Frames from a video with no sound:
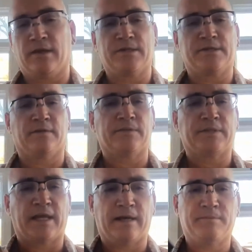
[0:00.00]
carry the cell
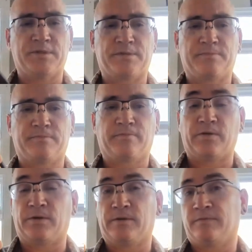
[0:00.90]
phone tab just
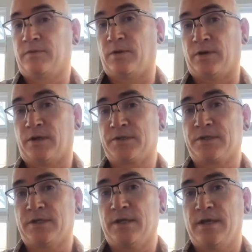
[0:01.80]
for for
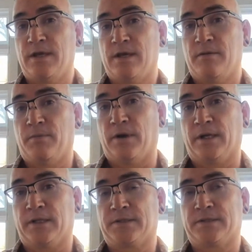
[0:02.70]
looks,
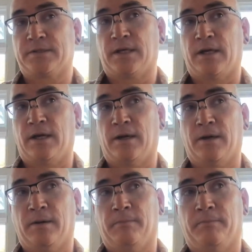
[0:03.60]
but
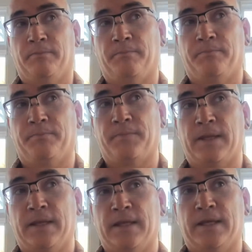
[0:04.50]
um,
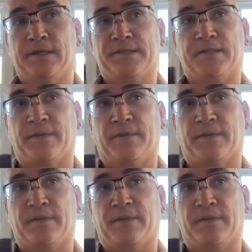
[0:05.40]
it's something that's